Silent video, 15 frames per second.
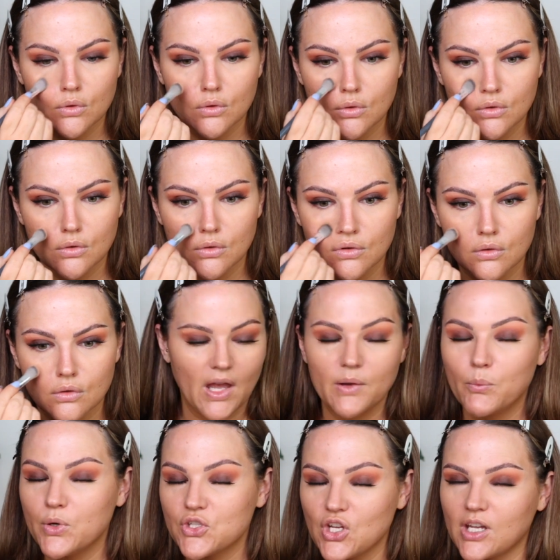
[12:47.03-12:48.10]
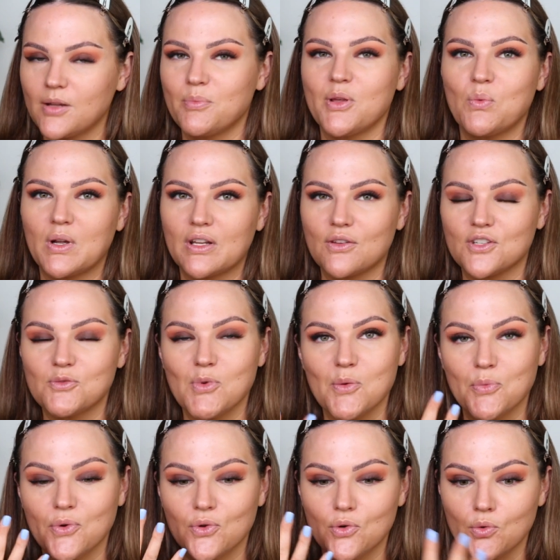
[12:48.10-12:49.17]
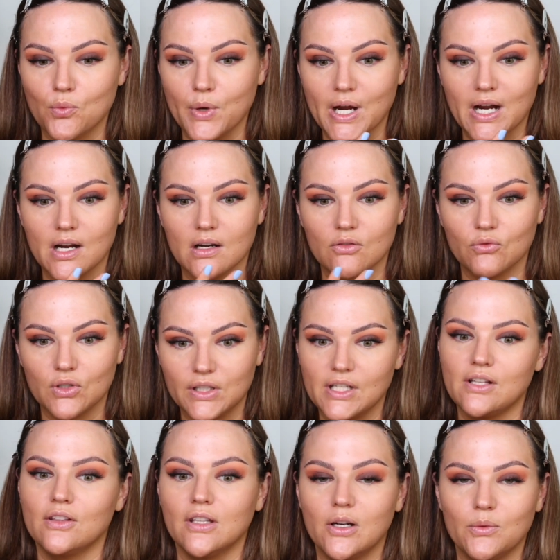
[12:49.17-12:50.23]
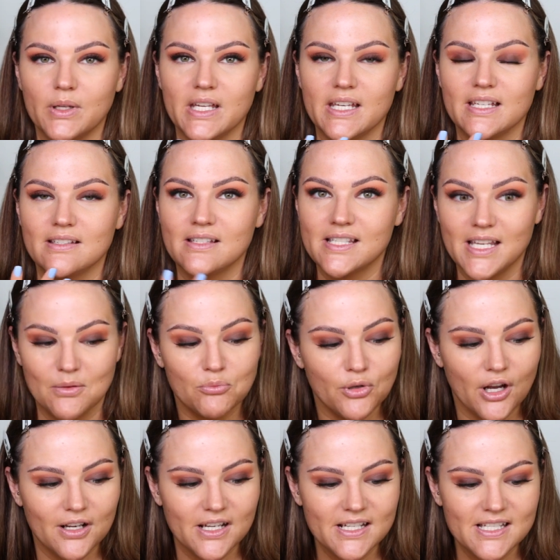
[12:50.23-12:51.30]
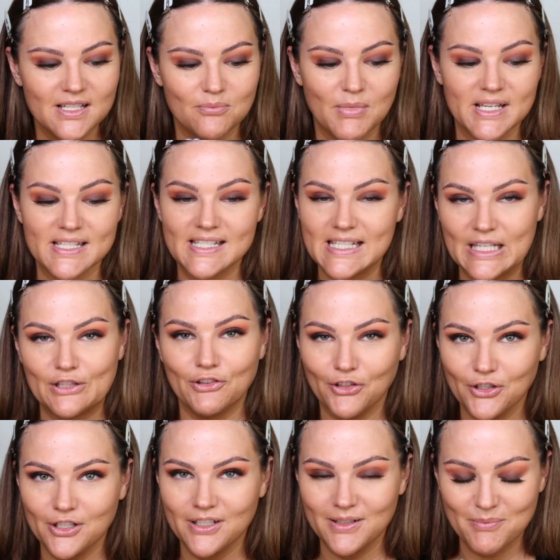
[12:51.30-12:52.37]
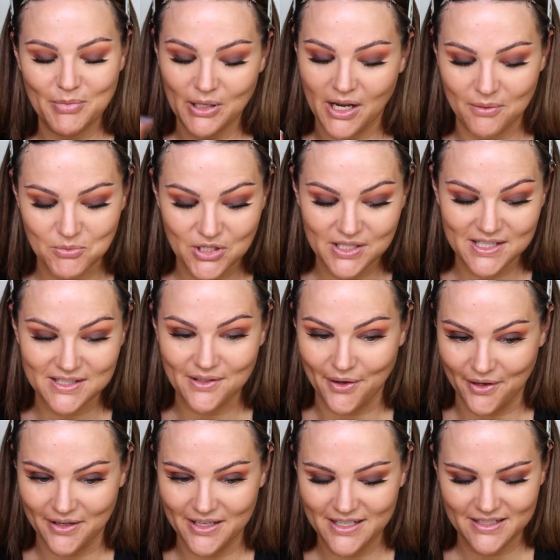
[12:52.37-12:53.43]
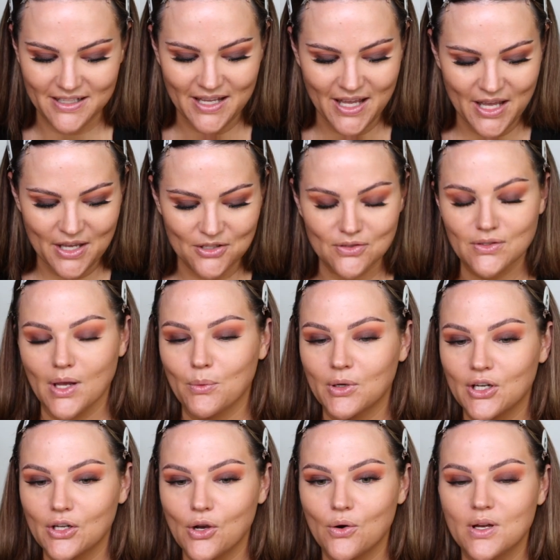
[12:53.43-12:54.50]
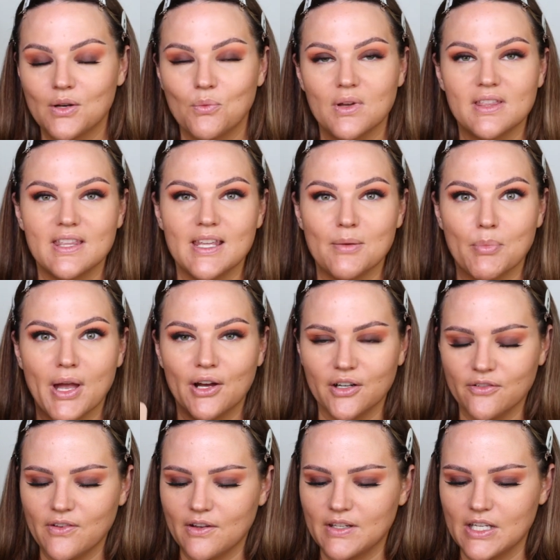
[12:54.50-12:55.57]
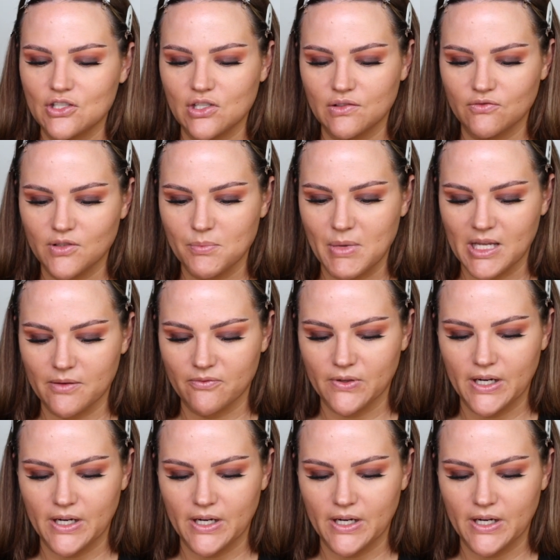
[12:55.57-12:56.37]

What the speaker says: me. I wish I could be one of those people who wear really glowy skin products and my skin look good, but I'm just not. So now we're going to go in with the powder foundation from Makeup